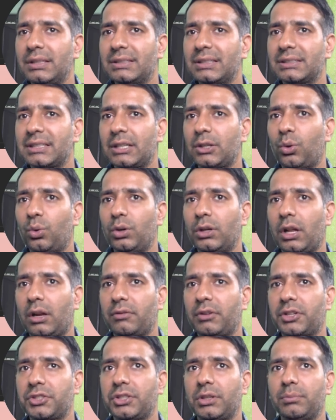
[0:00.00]
This is an
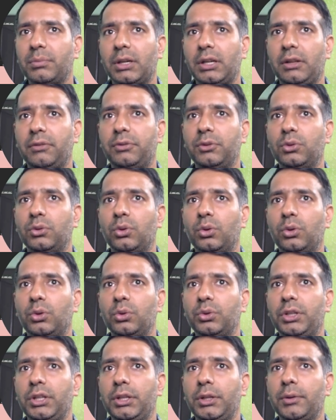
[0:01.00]
older version, but if you
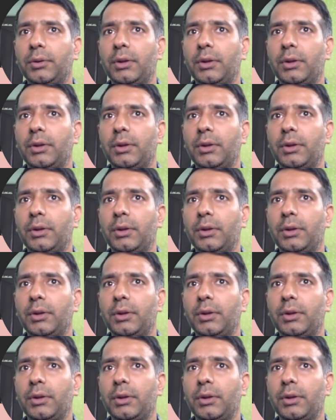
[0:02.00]
go to